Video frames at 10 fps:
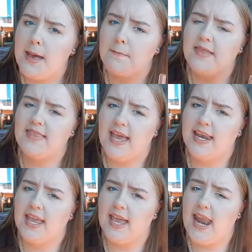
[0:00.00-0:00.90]
But then
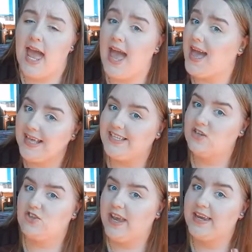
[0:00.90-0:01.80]
again, it isn't
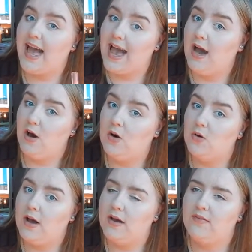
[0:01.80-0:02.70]
drying at
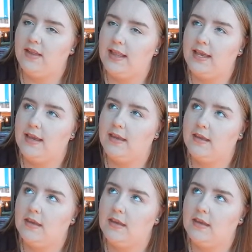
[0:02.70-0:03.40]
all. I feel like